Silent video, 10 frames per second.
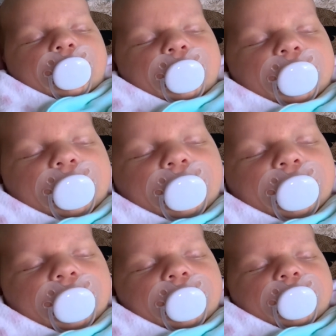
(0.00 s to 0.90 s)
"I like it
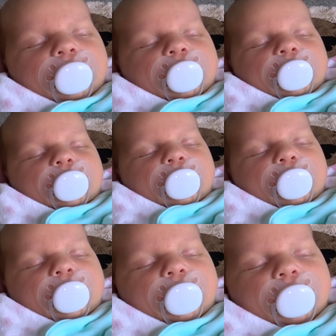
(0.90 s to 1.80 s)
well enough if there's
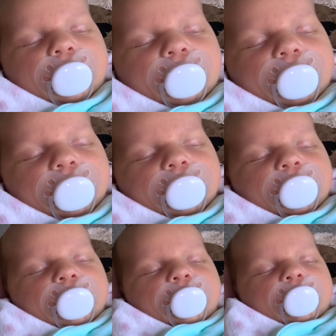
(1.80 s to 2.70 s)
plenty of room and
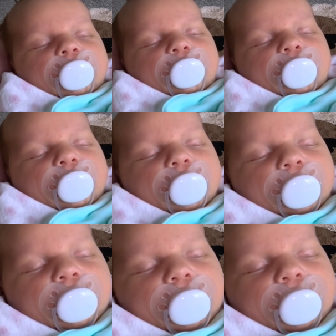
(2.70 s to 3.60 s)
everyone is lively.
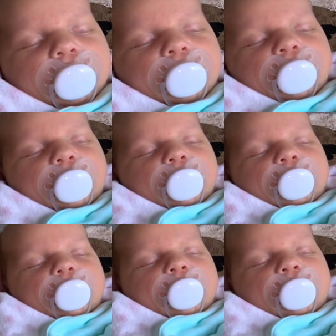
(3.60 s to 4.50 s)
In a place
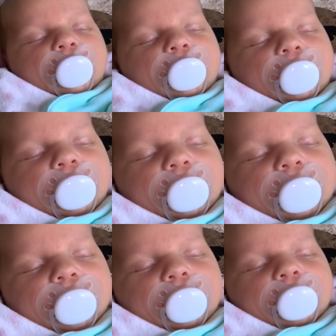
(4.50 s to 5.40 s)
like this, I'm sure
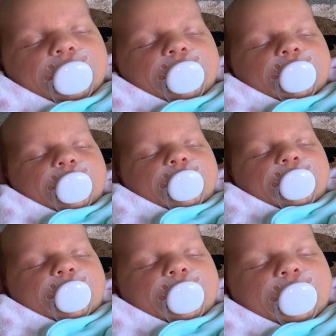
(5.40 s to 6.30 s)
to upset something,
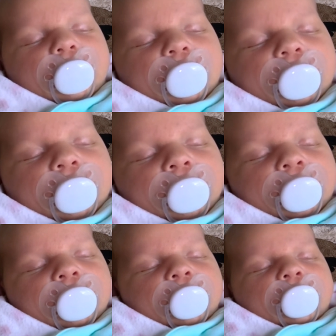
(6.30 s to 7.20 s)
tread on people's
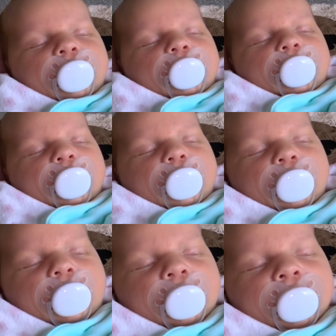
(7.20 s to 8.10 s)
toes, or
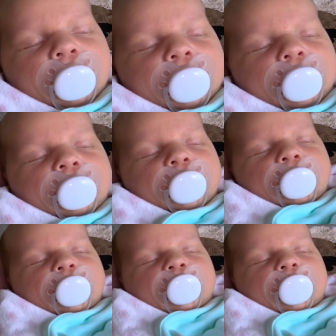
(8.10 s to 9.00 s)
do something dreadful.
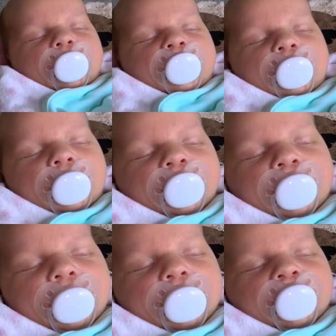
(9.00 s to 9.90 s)
So I
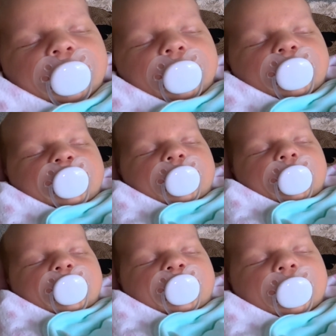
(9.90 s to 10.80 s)
keep out of mis
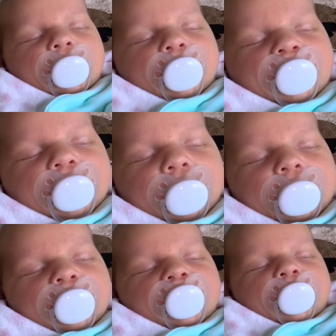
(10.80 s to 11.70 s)
mischief and let Meg
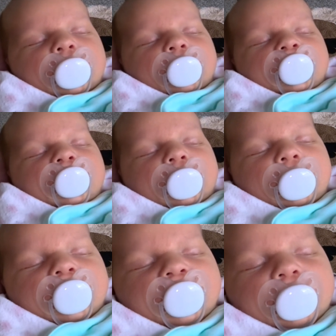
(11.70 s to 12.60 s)
sail about.
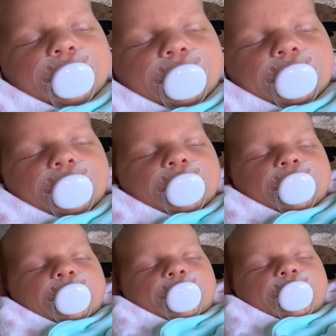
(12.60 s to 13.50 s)
Don't you dance?"